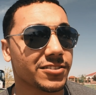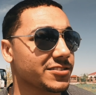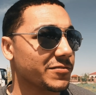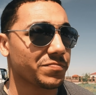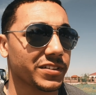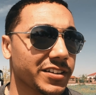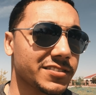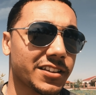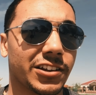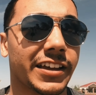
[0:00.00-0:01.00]
some
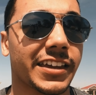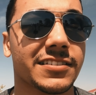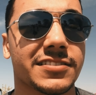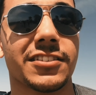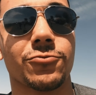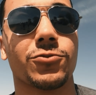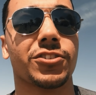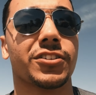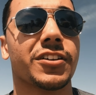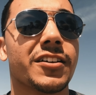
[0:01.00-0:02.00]
place I, I, can't say the
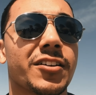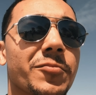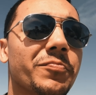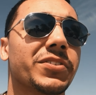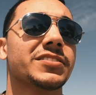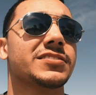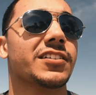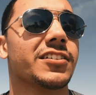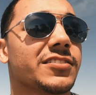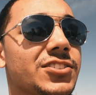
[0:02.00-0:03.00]
word but
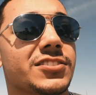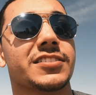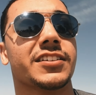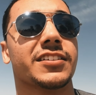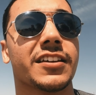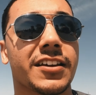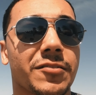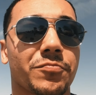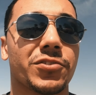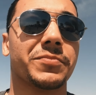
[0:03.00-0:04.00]
uh, she said
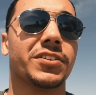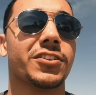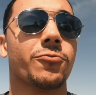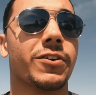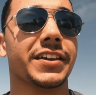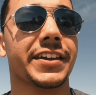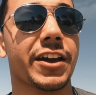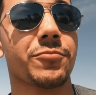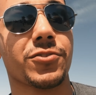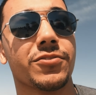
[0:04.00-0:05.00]
put me on a white
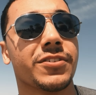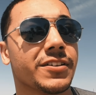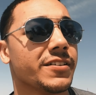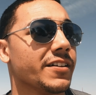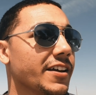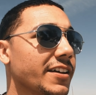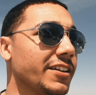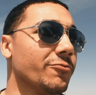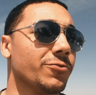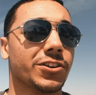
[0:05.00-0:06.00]
camel and
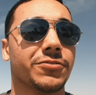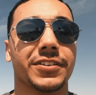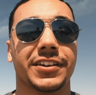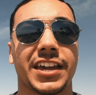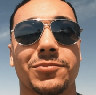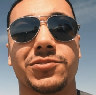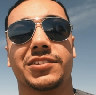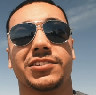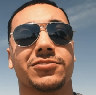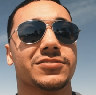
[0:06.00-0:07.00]
then wherever the camel
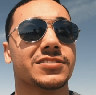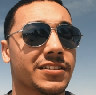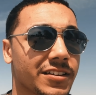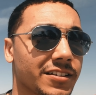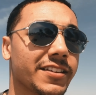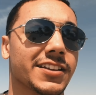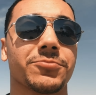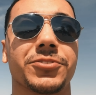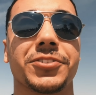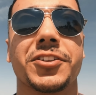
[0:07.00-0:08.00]
kneels that's
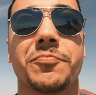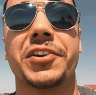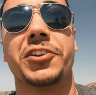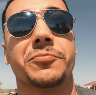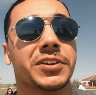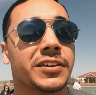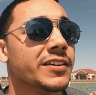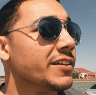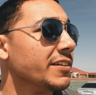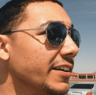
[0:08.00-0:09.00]
where you're gonna bury me
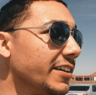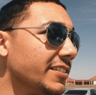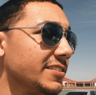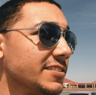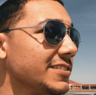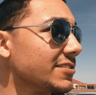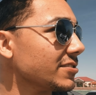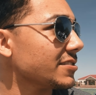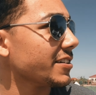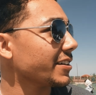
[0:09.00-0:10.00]
and this is
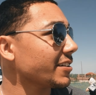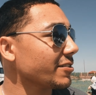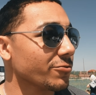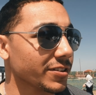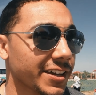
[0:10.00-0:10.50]
looks like where the